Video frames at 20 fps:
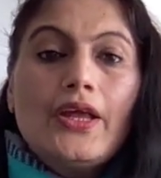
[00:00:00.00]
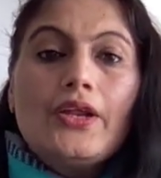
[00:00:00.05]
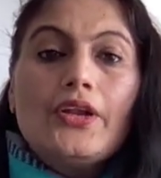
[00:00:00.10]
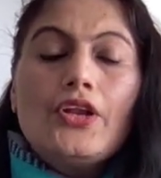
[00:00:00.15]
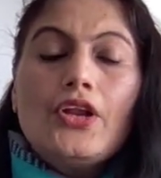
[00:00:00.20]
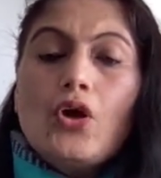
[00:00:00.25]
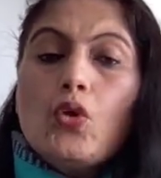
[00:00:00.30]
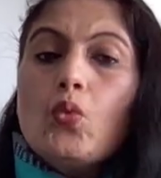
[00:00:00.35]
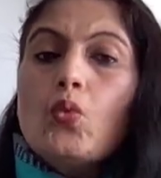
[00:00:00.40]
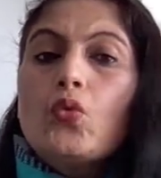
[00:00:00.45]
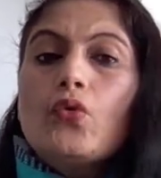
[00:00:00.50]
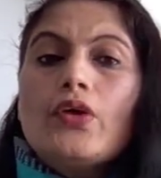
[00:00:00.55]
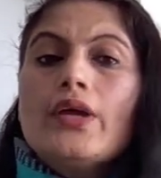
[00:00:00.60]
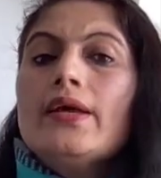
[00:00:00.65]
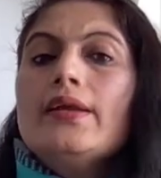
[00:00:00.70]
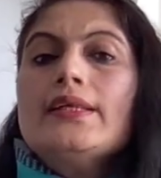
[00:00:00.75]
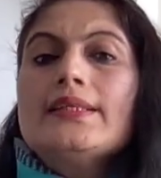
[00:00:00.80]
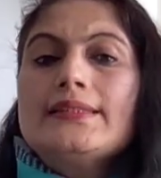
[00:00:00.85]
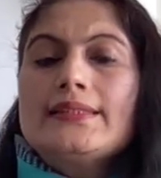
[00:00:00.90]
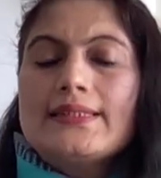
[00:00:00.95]
Now, where
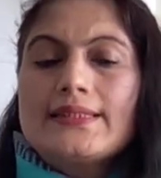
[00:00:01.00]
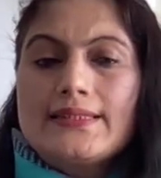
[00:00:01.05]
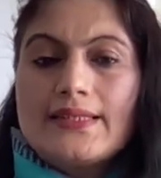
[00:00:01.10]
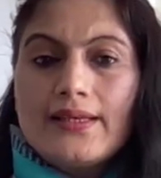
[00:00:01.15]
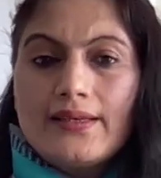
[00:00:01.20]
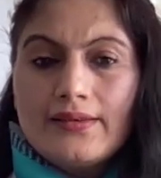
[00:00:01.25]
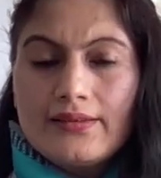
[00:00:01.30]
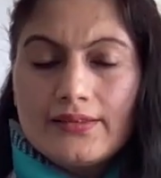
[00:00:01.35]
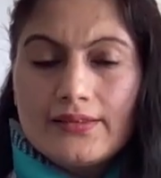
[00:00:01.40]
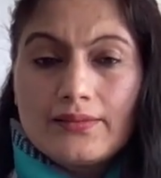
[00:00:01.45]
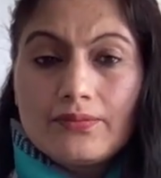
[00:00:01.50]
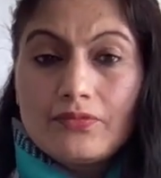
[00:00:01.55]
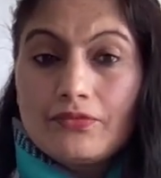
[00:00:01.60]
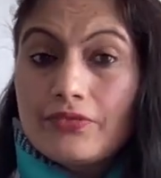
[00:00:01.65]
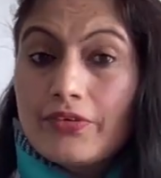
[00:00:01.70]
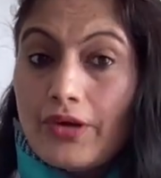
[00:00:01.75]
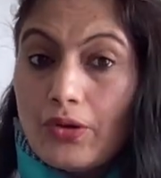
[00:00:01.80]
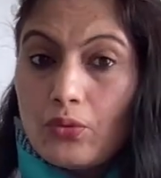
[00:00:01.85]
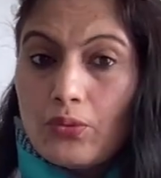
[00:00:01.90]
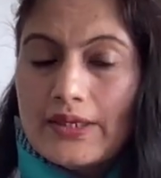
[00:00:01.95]
is this inner
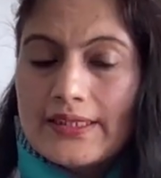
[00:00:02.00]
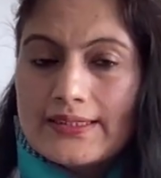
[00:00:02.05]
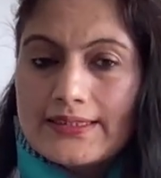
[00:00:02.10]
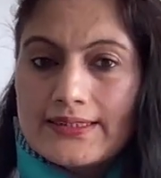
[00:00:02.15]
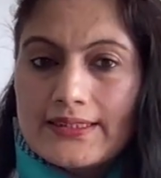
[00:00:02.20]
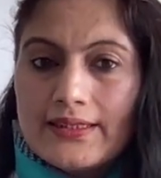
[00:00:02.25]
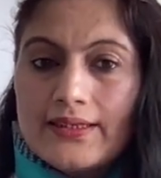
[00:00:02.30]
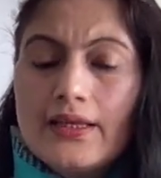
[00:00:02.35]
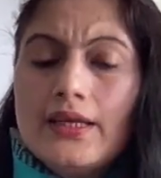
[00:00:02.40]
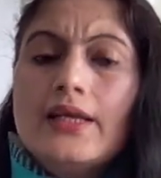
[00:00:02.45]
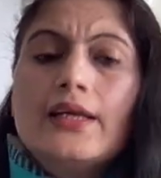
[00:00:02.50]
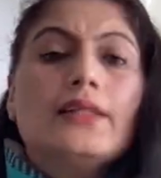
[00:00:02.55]
frequency?